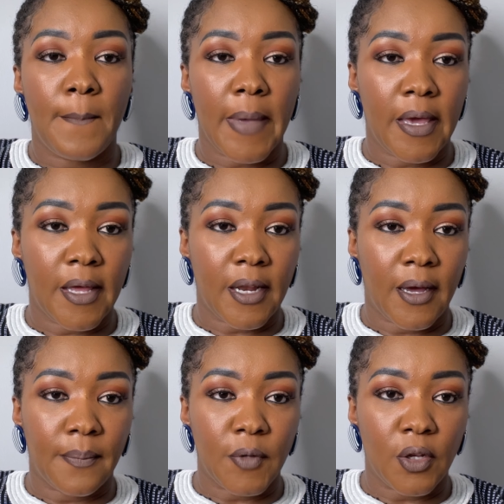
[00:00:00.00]
And,
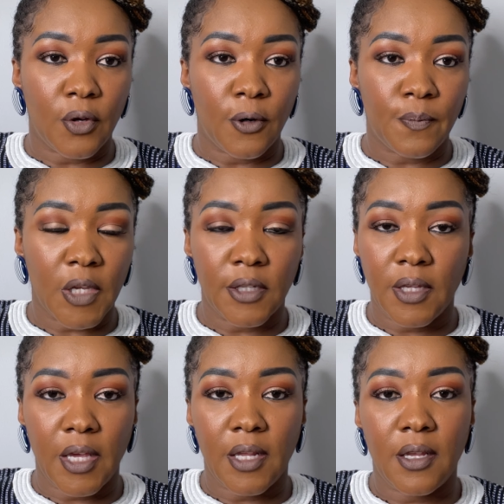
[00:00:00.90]
um, you know, it,
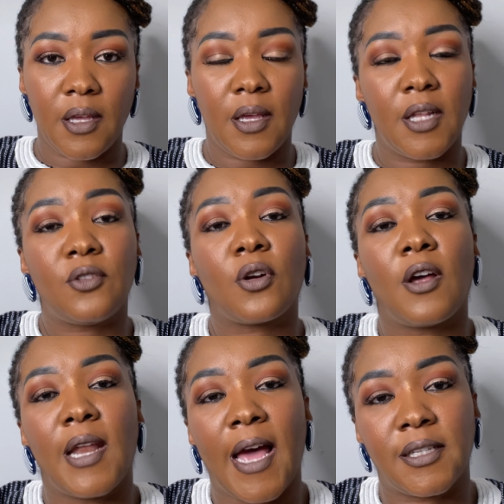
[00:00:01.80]
it, it took a
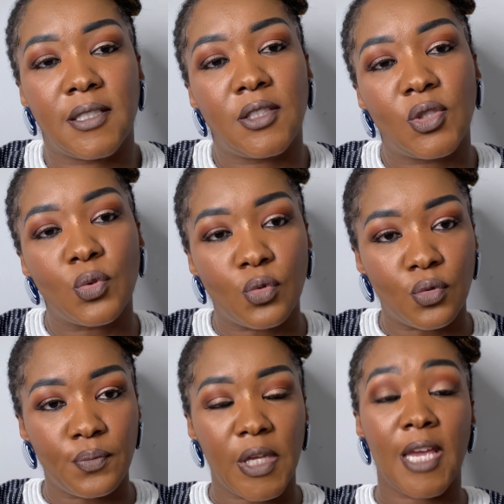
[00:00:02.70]
lot to
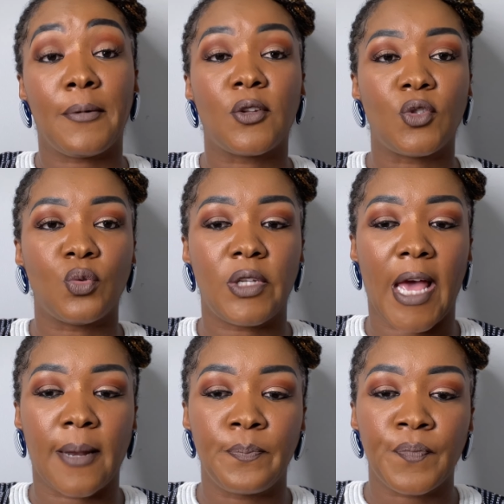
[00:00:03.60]
be able to do
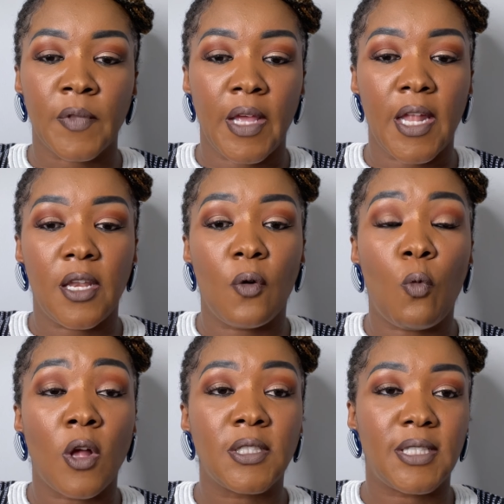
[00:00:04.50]
that. And the
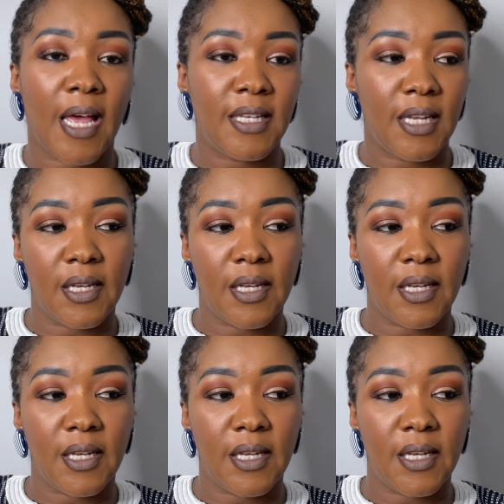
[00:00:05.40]
ones that did